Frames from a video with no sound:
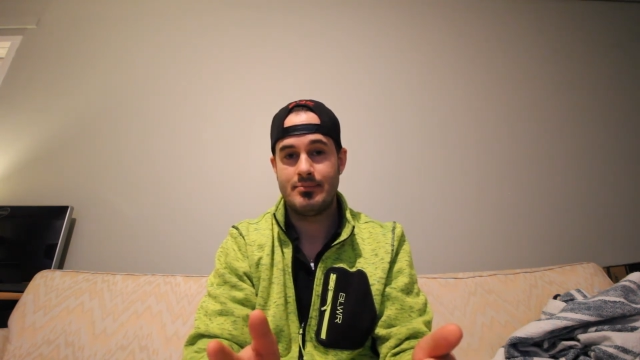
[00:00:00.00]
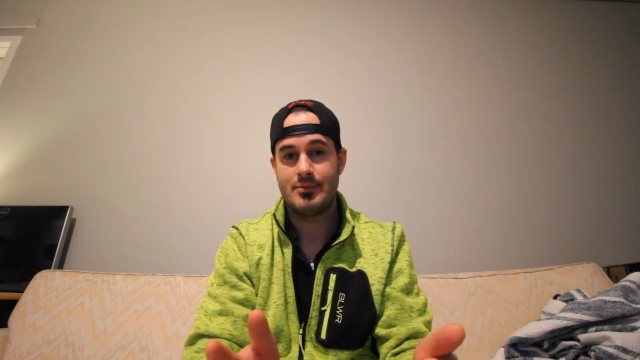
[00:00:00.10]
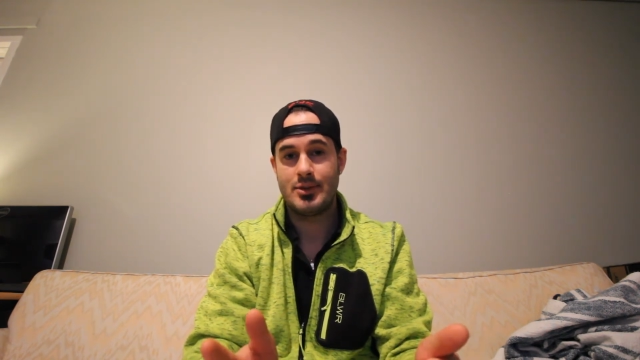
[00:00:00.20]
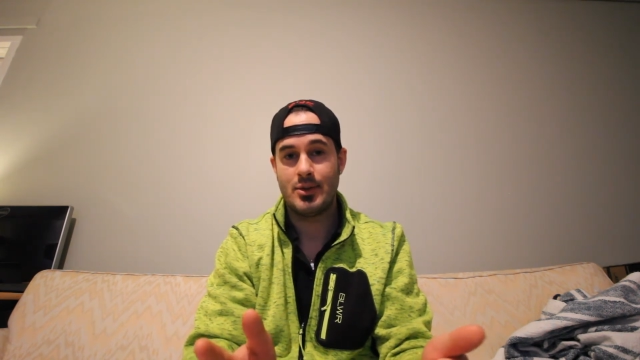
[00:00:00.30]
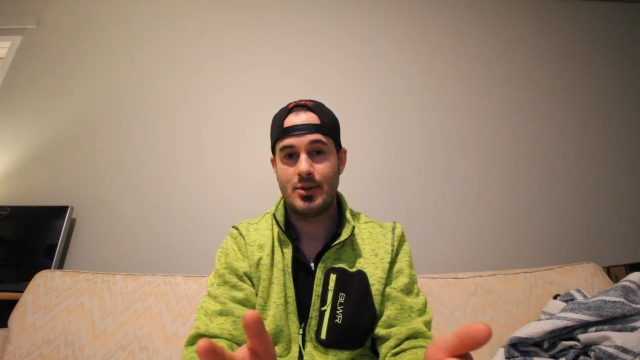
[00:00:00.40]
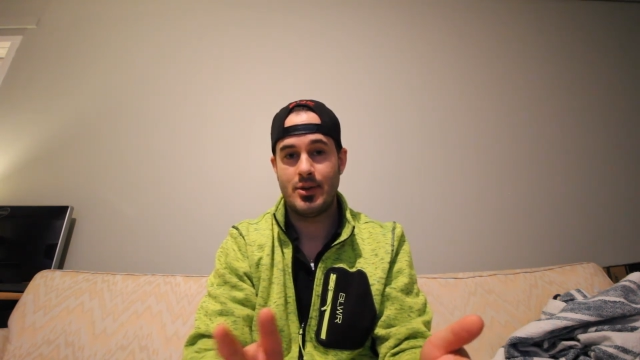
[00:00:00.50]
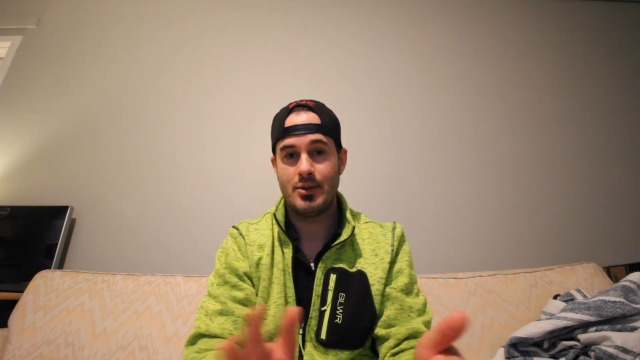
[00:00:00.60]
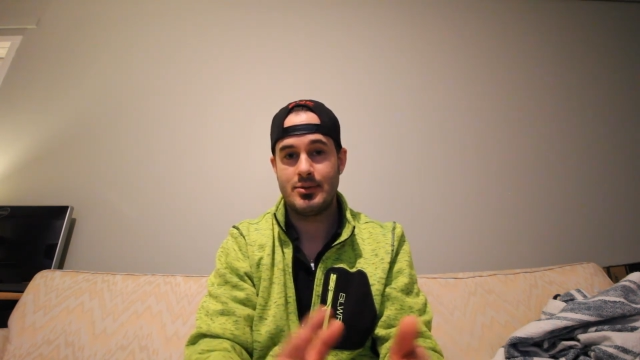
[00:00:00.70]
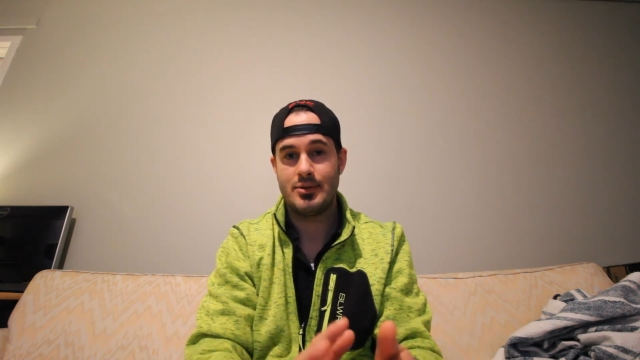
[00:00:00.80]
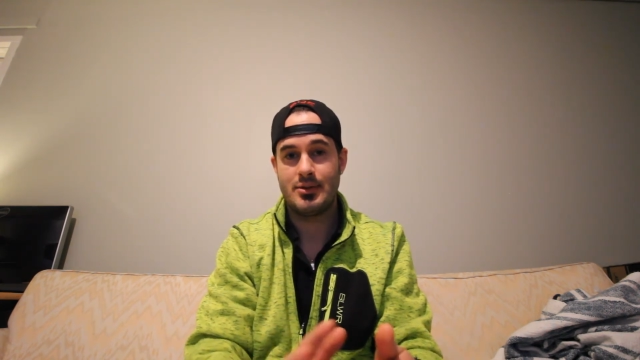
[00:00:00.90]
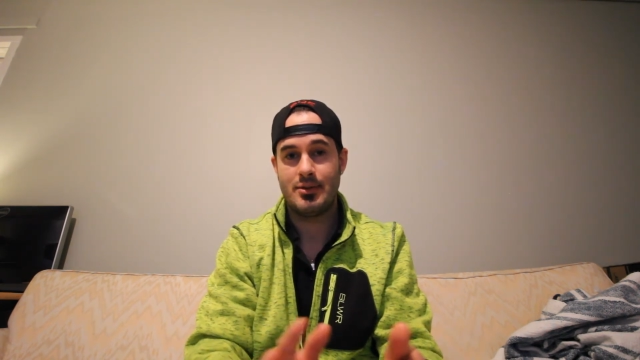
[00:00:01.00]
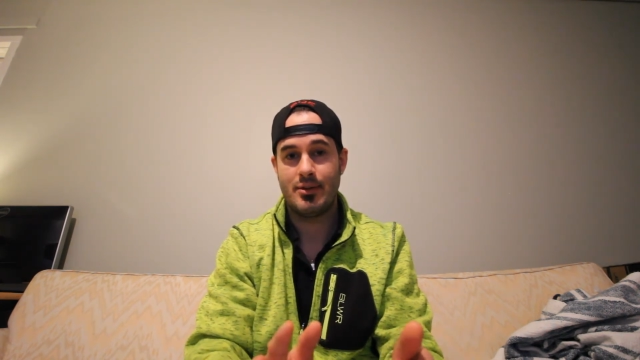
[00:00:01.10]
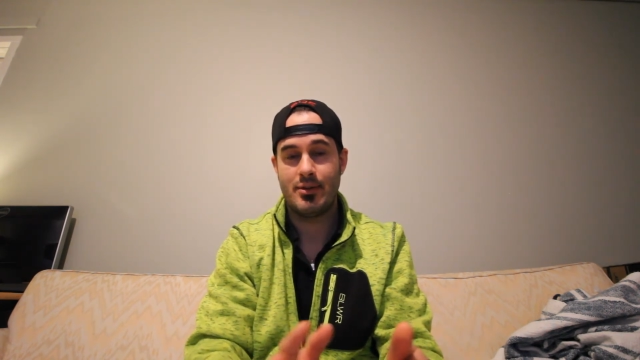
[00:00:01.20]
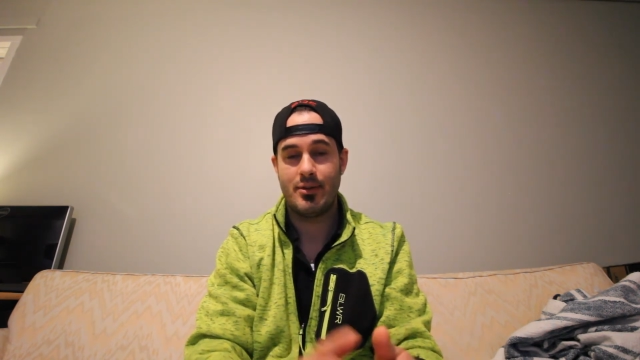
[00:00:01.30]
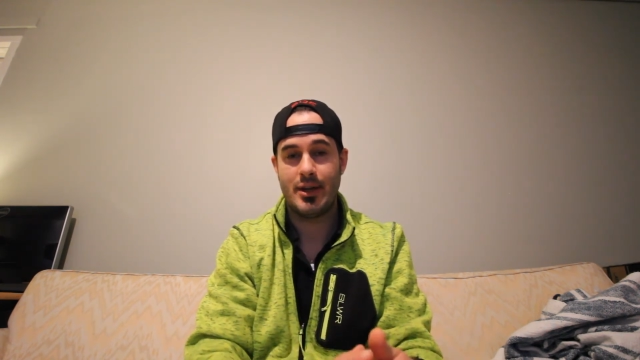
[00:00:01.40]
So those
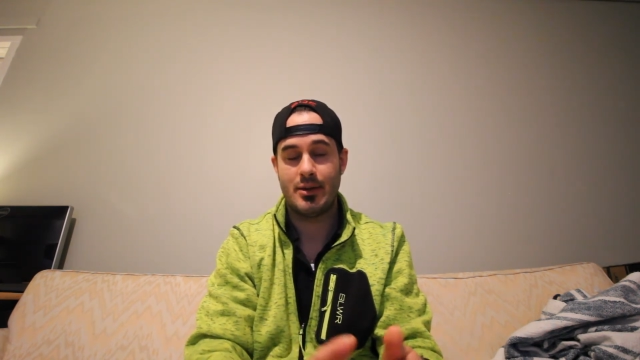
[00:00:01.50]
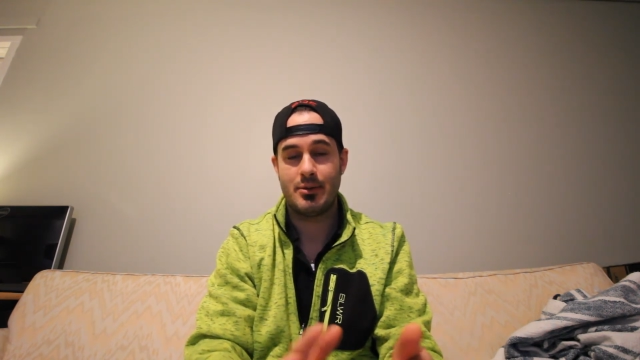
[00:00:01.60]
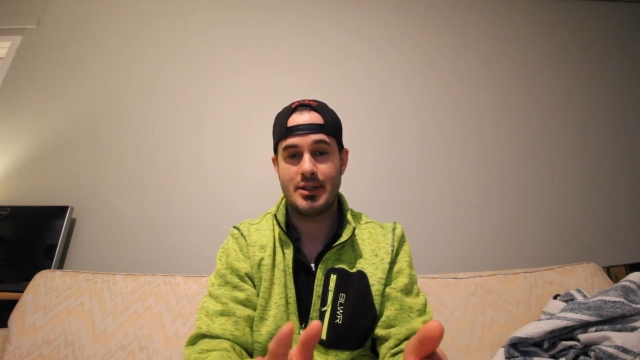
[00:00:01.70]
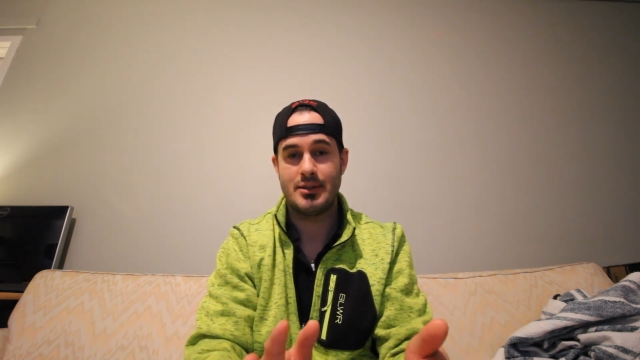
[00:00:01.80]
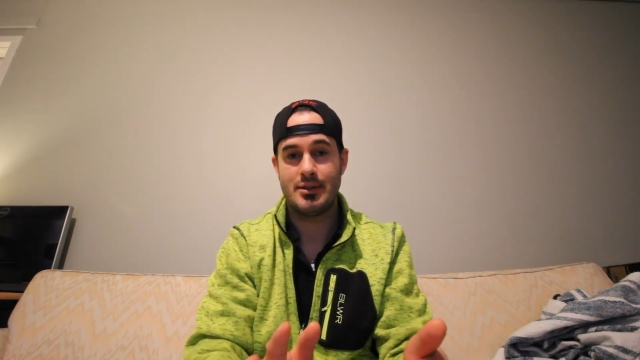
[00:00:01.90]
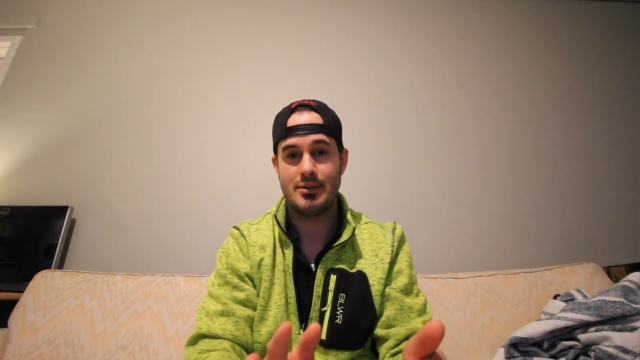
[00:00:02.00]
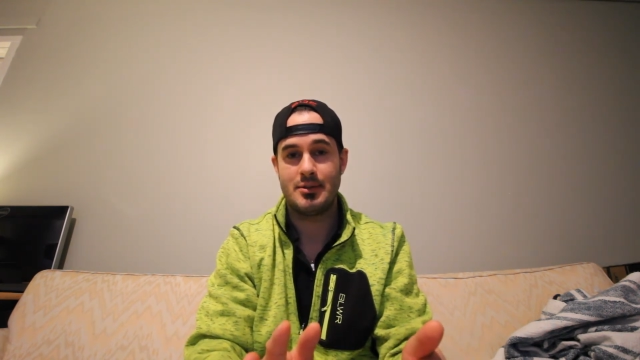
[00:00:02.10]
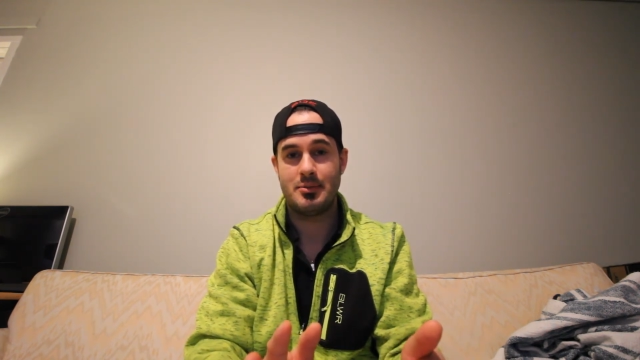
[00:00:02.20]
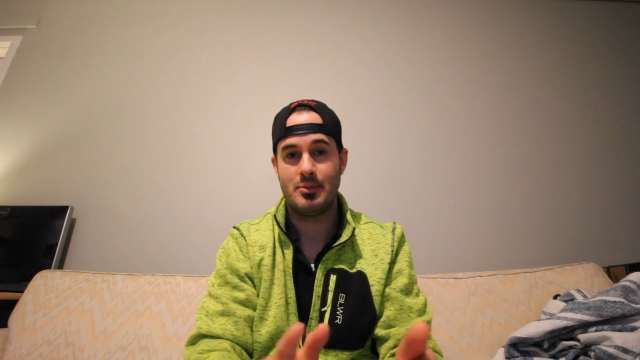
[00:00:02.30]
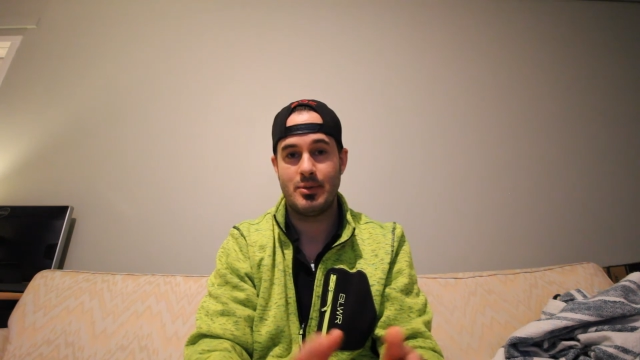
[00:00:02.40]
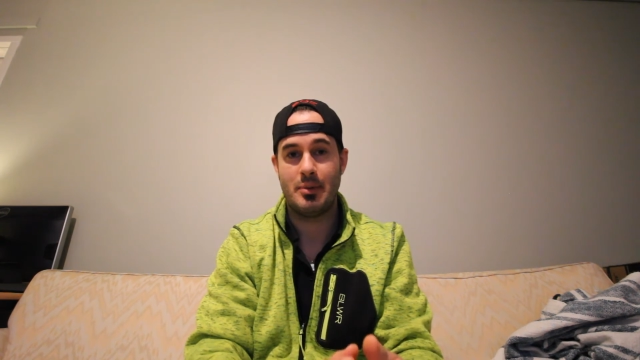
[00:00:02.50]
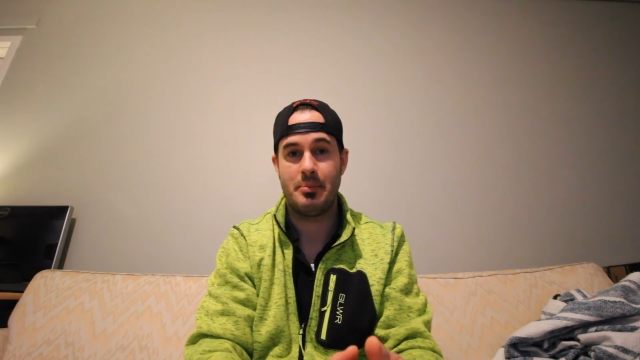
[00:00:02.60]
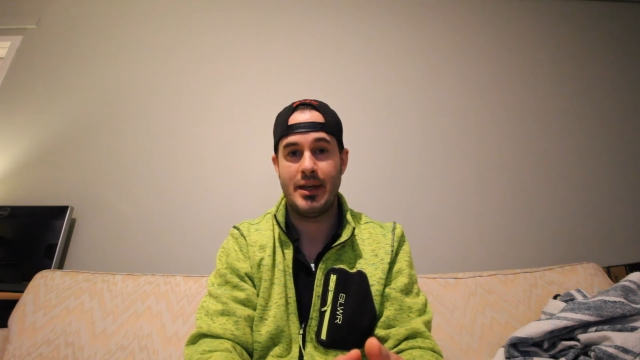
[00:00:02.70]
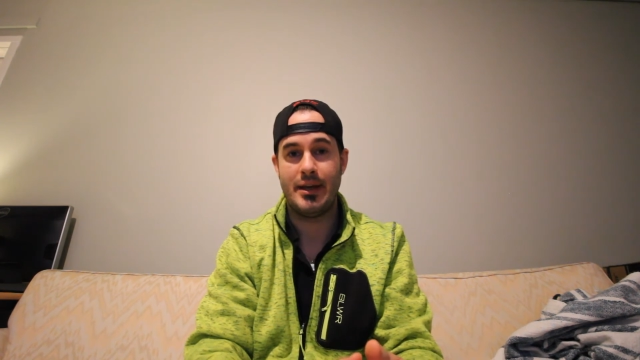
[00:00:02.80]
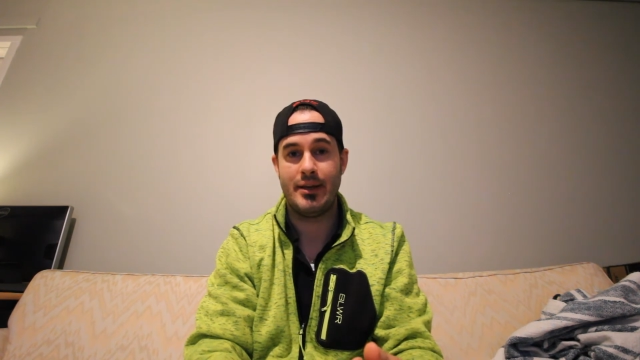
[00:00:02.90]
three questions will
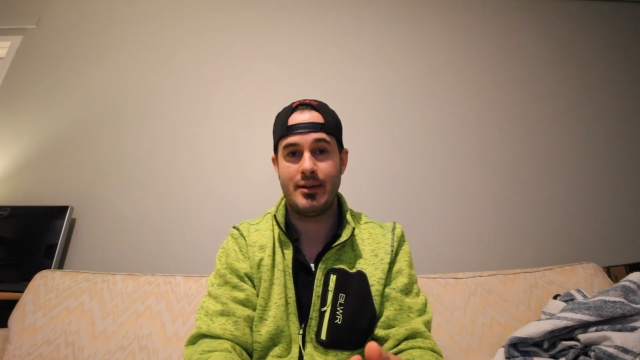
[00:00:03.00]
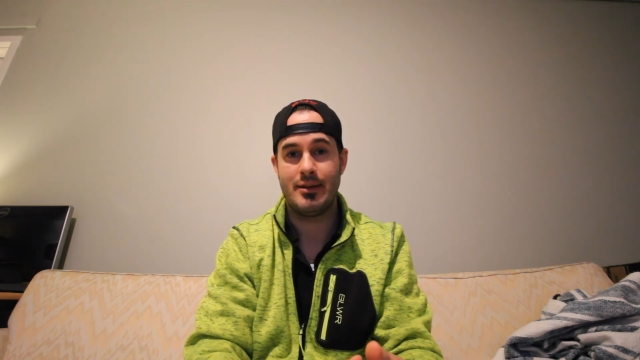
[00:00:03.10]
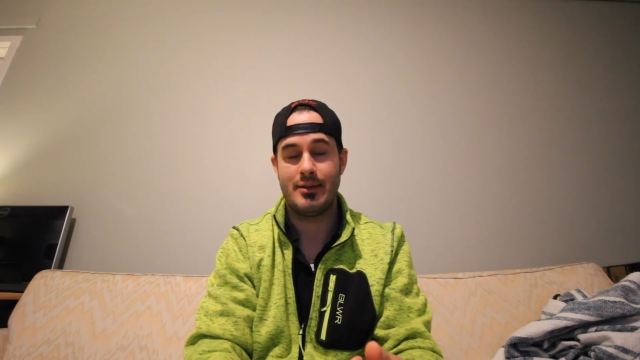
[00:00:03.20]
be